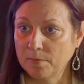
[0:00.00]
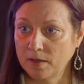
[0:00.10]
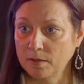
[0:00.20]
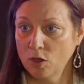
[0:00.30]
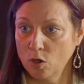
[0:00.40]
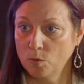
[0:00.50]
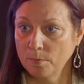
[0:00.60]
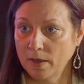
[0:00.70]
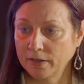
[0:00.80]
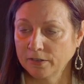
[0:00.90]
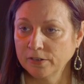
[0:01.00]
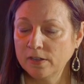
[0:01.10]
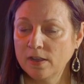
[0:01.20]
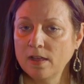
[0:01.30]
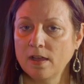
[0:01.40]
home buyer,
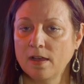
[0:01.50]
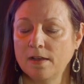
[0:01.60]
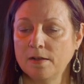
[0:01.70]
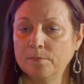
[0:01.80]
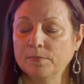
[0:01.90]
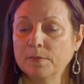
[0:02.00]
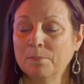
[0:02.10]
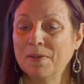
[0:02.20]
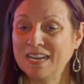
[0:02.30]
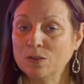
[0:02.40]
but